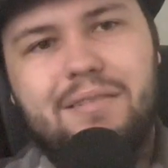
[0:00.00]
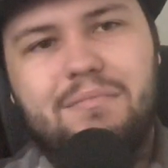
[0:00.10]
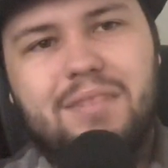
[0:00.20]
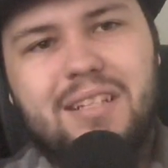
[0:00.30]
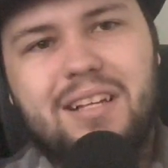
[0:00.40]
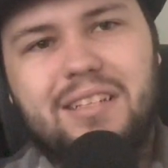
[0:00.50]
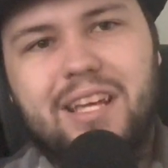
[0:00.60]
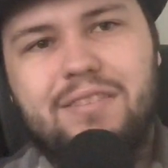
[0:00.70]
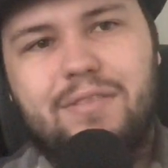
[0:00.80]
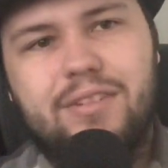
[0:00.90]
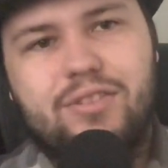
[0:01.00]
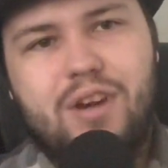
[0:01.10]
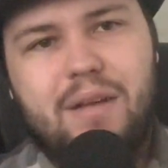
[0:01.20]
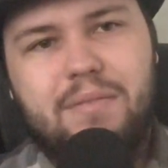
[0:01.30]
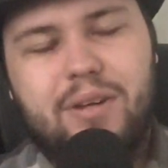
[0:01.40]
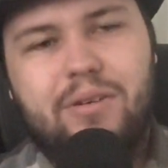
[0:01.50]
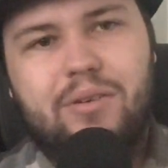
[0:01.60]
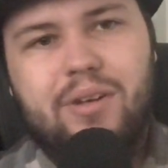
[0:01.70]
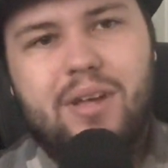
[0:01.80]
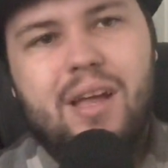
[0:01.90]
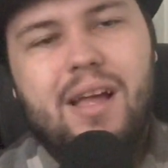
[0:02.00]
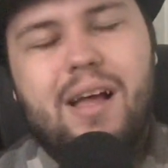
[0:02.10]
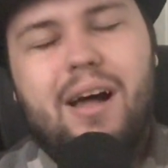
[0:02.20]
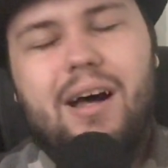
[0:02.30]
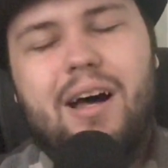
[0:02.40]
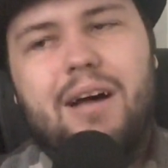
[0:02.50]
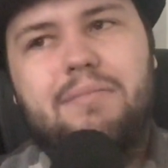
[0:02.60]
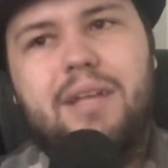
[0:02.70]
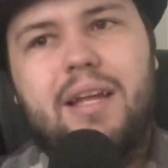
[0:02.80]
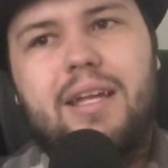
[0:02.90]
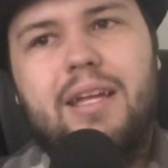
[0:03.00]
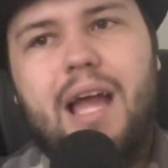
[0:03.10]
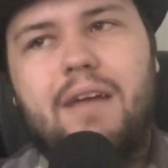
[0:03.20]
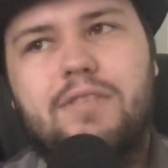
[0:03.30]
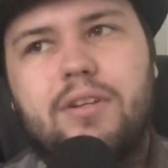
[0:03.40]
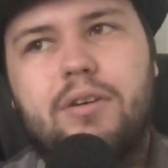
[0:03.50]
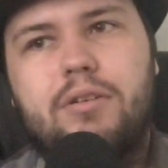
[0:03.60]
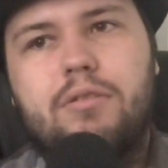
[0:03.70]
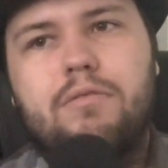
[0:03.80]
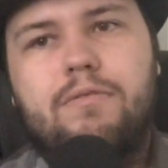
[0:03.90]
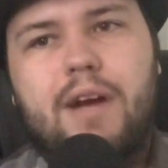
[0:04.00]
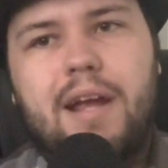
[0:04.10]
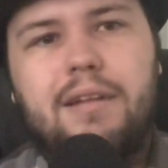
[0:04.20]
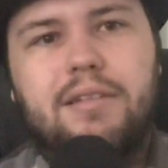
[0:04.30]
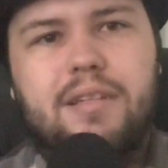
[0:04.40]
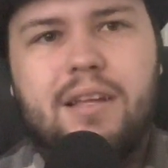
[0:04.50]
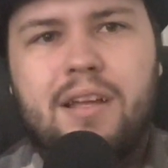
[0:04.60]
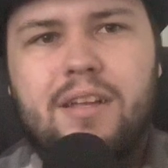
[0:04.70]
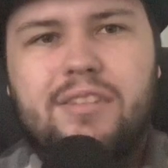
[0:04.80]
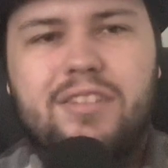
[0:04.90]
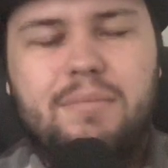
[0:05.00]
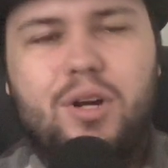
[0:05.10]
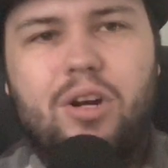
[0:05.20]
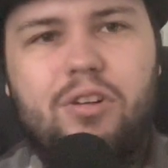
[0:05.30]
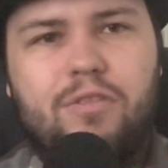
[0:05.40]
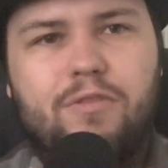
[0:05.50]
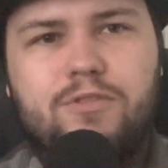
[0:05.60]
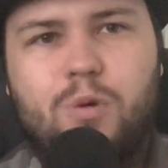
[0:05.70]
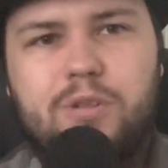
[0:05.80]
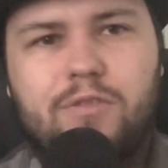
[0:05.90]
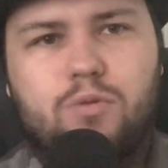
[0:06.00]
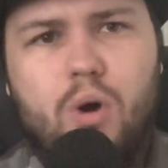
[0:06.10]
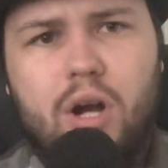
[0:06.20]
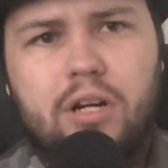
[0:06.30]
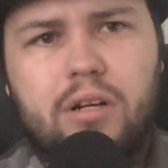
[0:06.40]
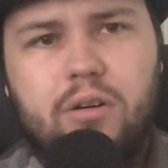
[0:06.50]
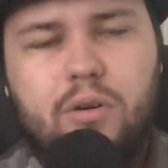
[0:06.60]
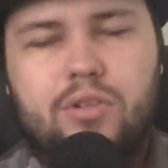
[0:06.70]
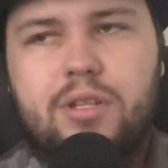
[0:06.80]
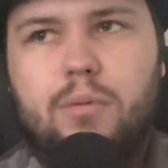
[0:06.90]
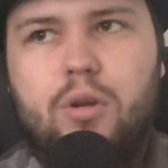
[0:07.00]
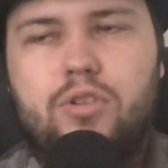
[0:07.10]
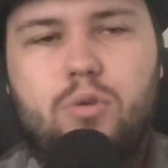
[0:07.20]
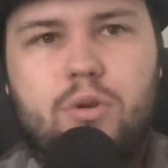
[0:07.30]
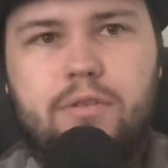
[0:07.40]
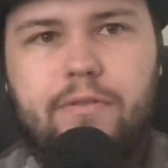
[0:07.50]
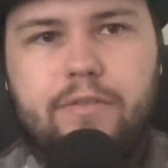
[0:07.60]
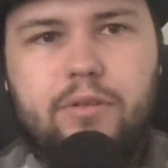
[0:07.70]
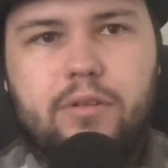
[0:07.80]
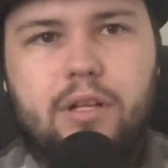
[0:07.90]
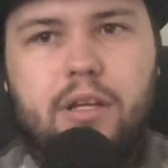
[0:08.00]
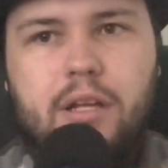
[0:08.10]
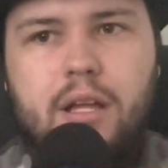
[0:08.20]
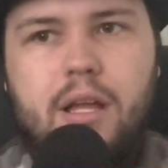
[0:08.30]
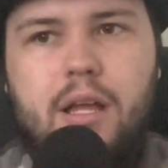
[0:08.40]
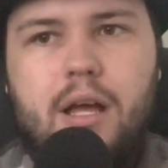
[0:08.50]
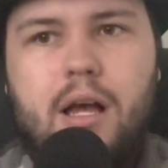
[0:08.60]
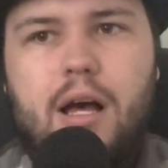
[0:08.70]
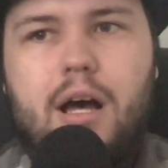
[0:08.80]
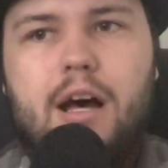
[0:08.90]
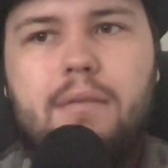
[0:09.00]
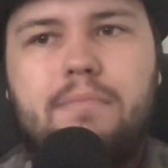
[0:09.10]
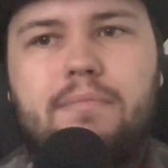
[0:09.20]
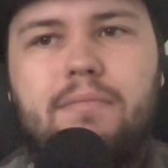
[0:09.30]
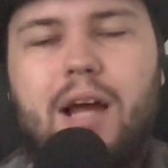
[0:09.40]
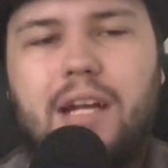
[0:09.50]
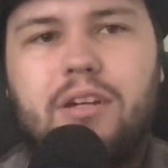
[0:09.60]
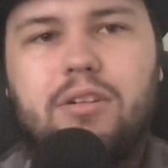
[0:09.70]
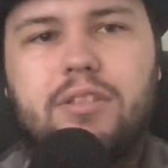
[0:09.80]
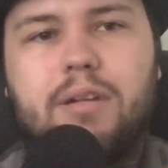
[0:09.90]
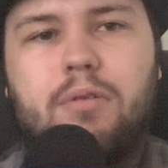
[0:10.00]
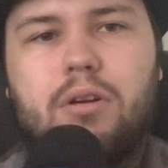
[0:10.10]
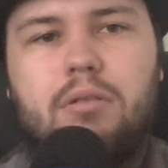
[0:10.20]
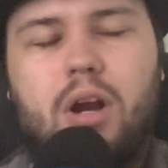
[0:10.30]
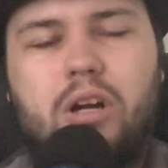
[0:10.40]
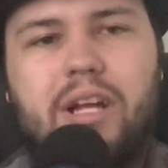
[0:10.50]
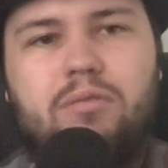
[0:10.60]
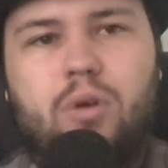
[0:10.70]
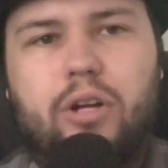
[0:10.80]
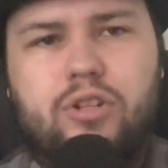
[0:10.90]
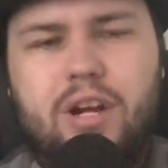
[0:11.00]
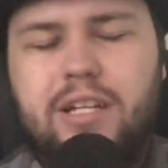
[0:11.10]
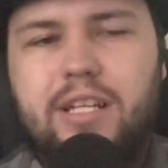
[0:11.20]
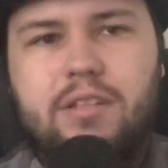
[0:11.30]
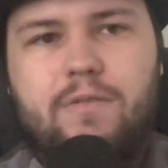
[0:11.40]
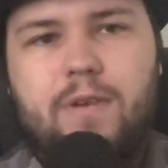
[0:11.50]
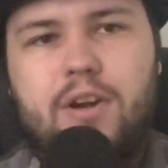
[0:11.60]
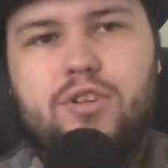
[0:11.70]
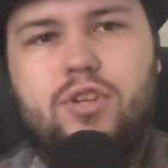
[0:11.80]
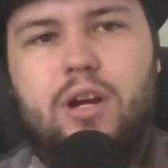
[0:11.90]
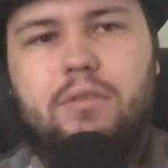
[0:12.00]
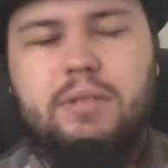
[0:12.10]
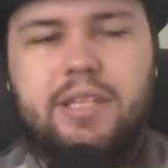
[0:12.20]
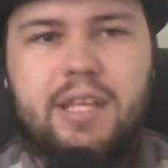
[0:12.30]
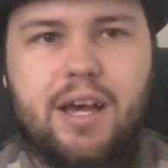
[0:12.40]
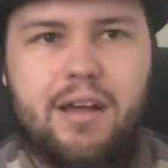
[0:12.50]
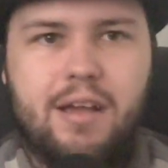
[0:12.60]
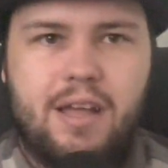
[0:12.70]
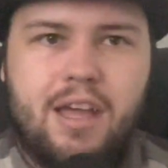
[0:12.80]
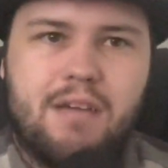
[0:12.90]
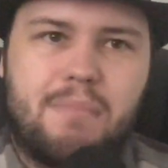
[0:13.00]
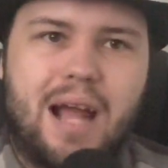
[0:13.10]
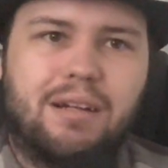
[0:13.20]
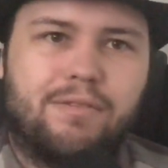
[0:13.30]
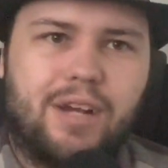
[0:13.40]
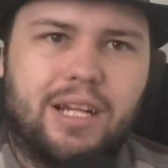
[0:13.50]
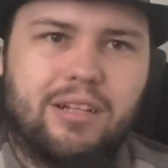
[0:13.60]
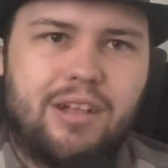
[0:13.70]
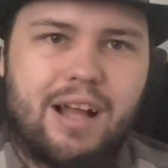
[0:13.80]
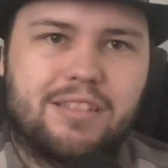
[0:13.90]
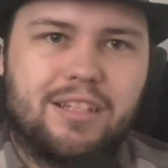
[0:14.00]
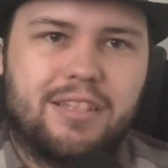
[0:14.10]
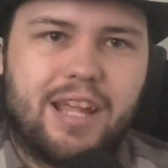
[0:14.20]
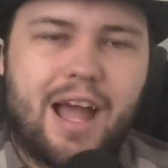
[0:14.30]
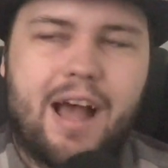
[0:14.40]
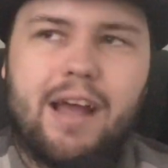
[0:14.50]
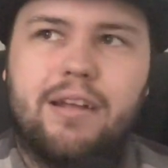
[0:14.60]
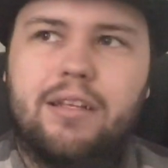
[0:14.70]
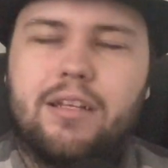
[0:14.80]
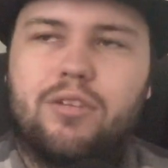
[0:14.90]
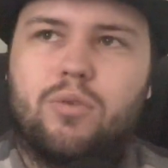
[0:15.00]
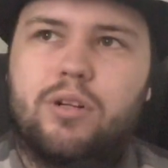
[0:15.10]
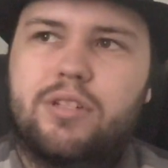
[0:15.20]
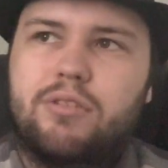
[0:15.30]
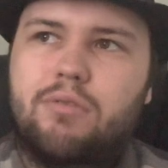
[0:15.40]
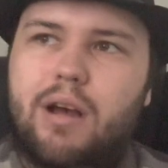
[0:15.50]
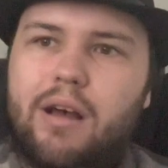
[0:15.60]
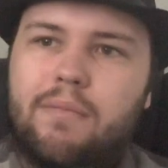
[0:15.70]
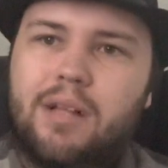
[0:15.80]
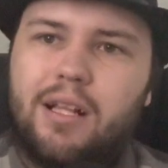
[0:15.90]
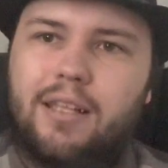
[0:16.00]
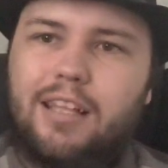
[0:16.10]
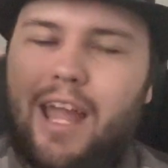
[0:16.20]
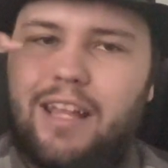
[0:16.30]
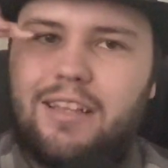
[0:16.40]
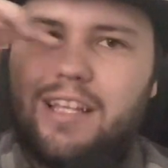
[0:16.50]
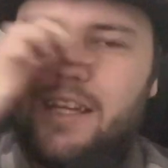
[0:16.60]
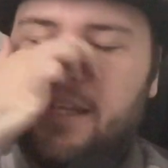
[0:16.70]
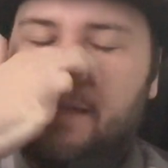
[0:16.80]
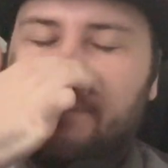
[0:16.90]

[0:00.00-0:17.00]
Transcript: that's not the case for this tribe though. They have to go find some other source of water or some other source of food. I know they were hard at work trying to get their fire started with the magnifying glass that they had in order to light the